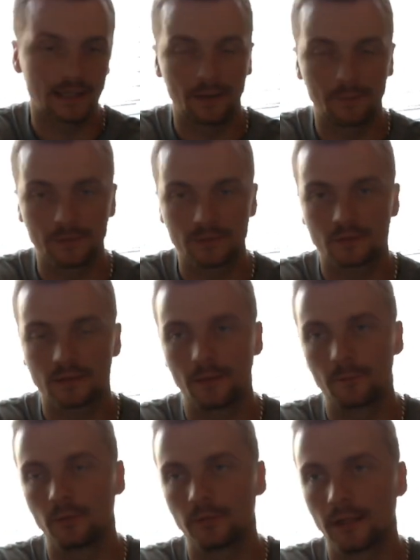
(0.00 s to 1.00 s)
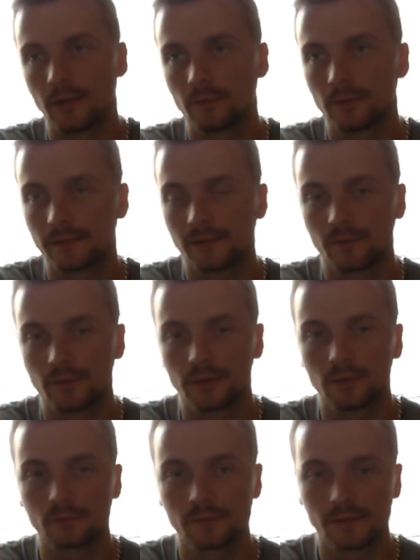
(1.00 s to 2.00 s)
Carpet's just getting put down this
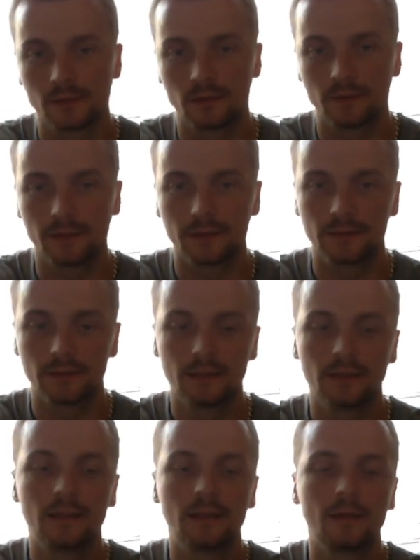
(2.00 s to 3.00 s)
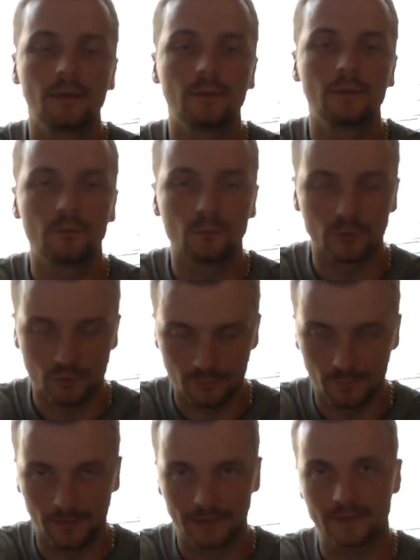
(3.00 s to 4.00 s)
afternoon, so and then we
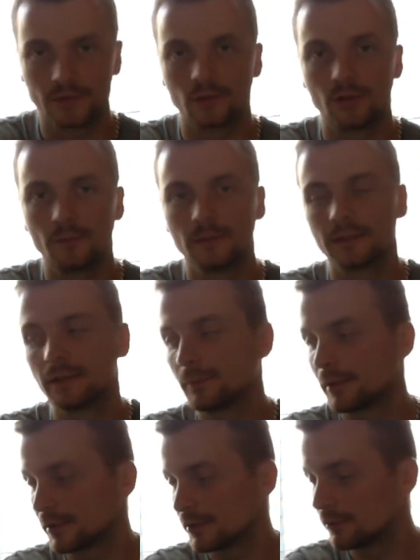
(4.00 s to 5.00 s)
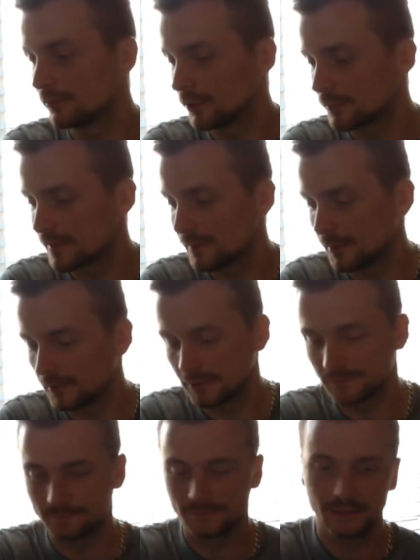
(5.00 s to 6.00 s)
should be back to normal in a brand new room tomorrow.